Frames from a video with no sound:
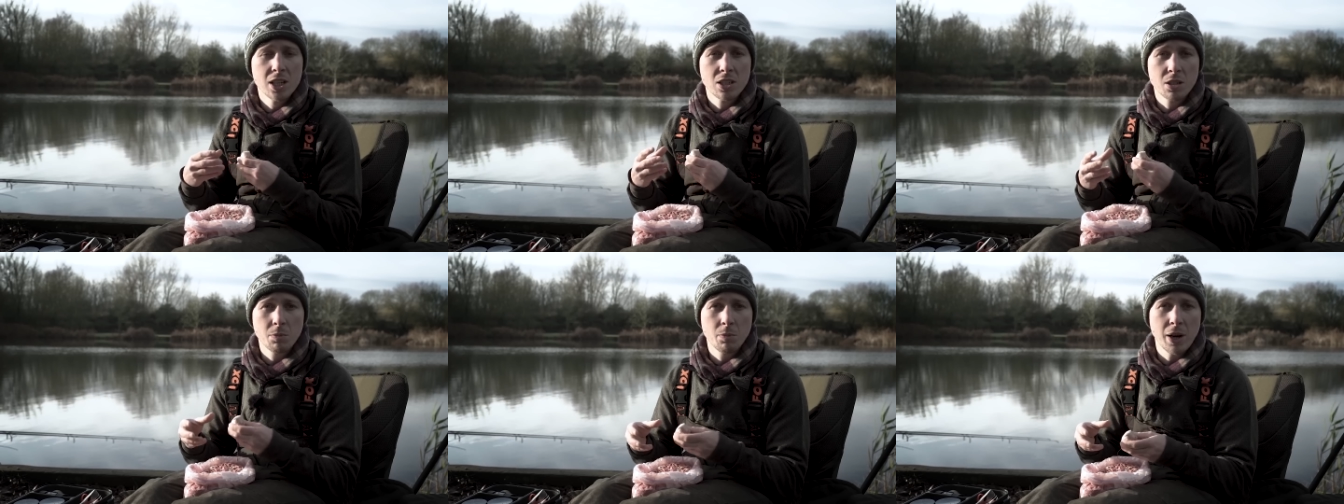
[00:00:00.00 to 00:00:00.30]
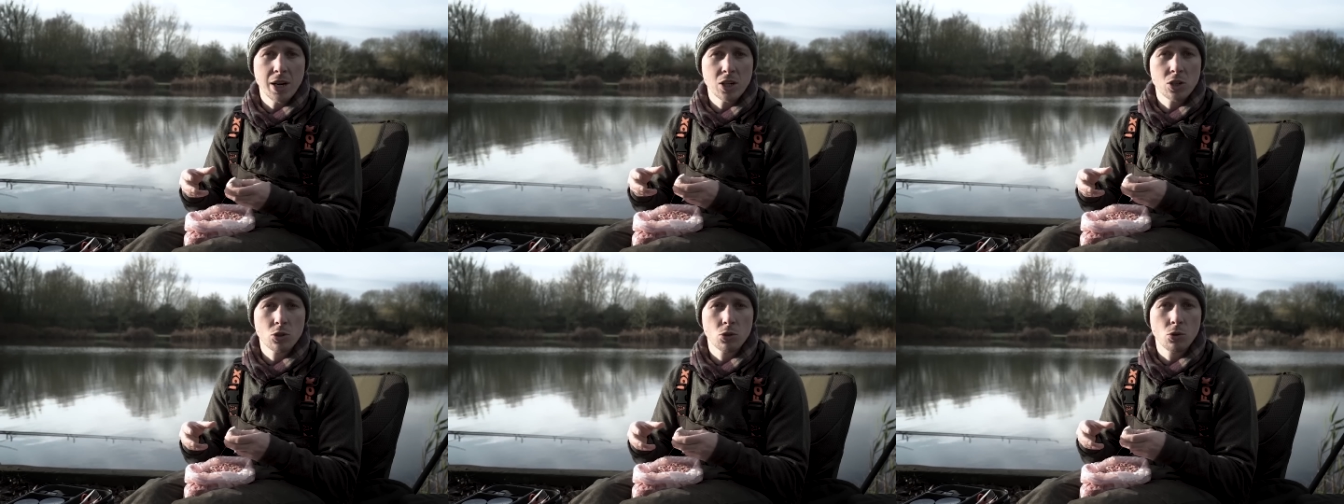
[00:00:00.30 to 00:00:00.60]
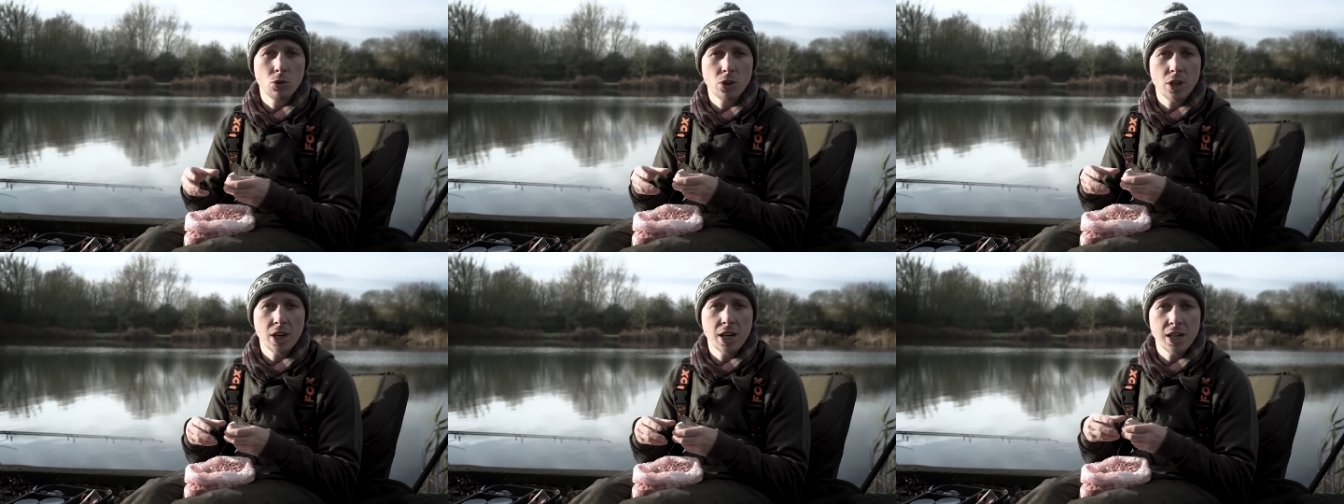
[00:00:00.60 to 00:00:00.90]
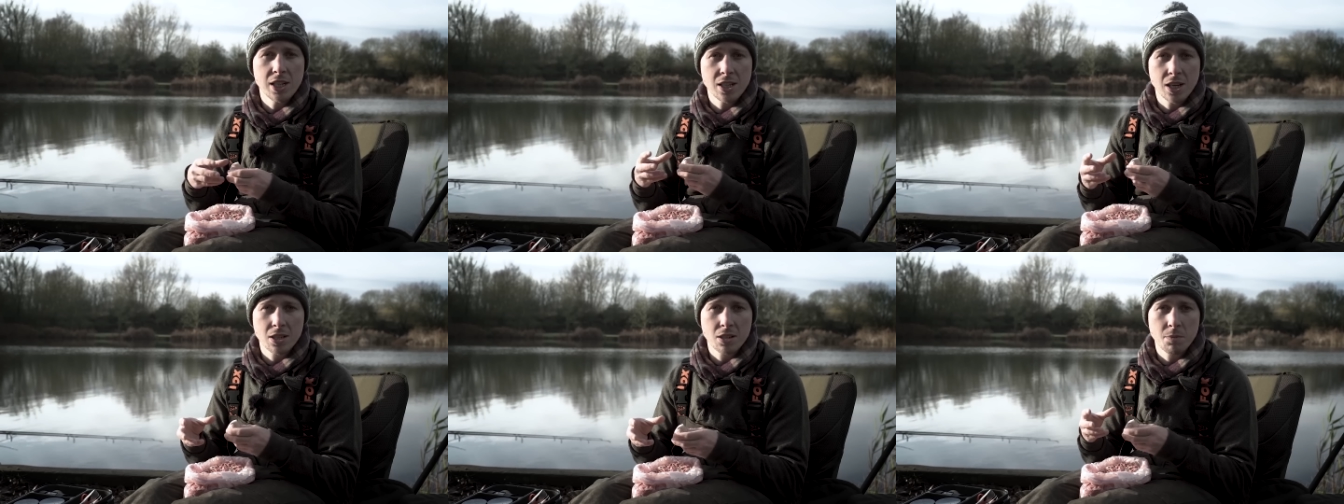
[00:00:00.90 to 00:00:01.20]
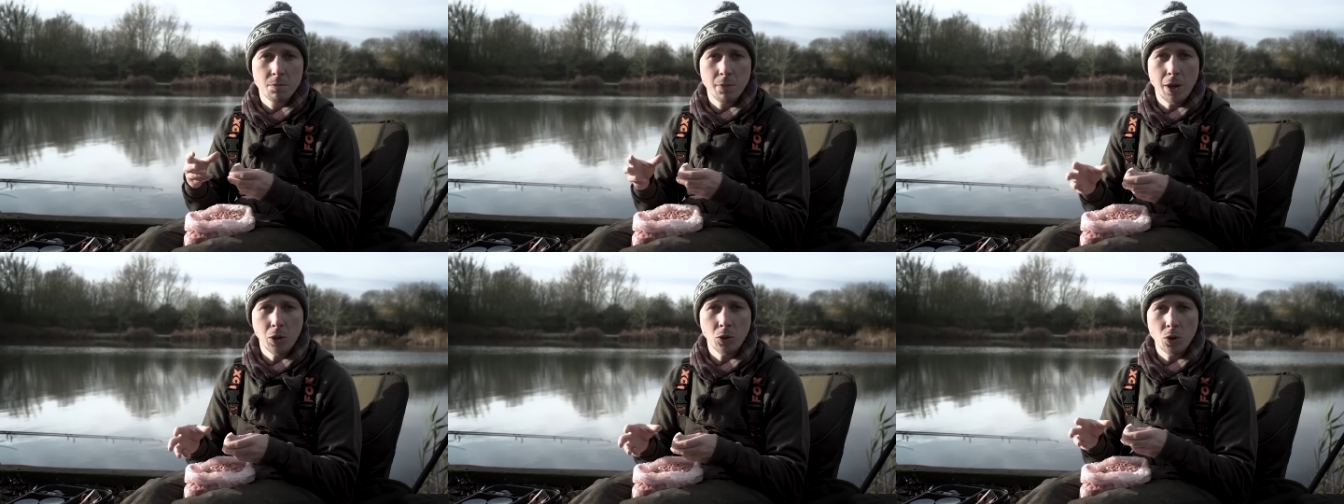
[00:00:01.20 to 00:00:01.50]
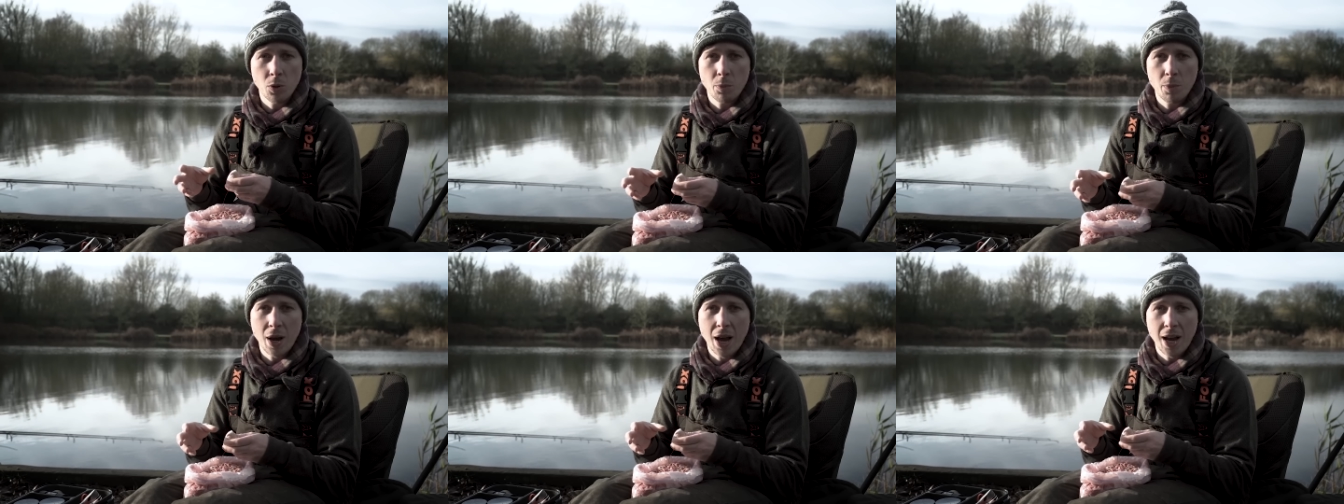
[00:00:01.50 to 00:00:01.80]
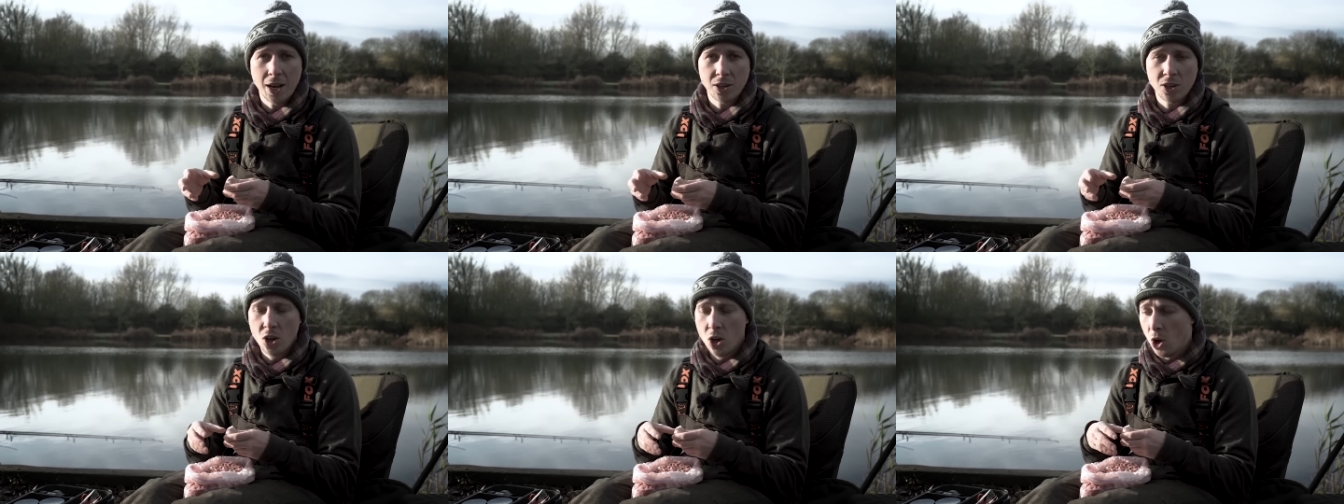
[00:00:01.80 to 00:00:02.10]
to make sure that it doesn't melt the
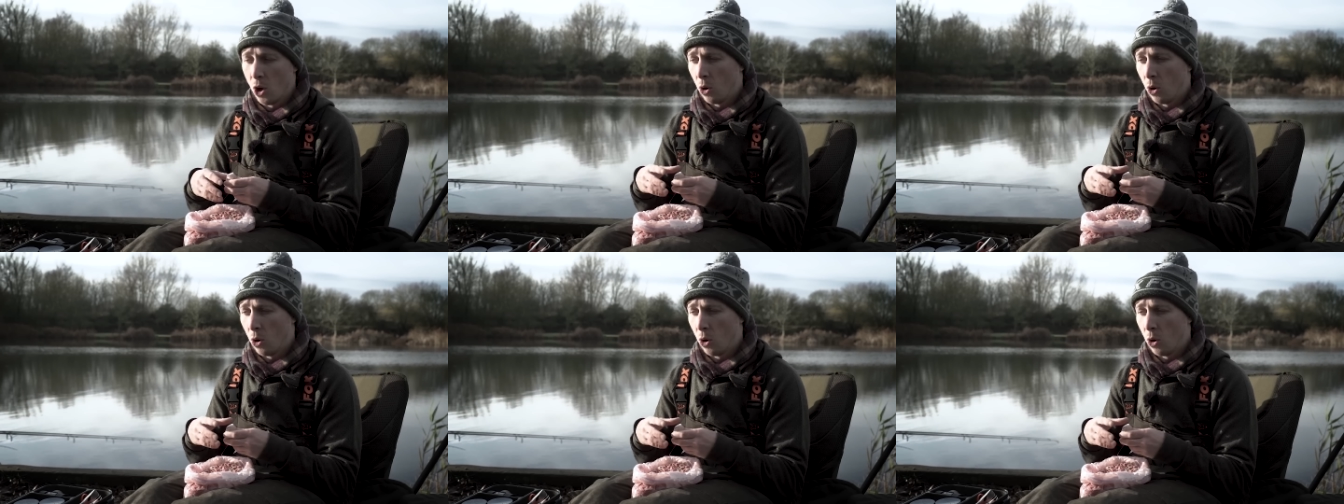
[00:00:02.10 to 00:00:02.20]
bag.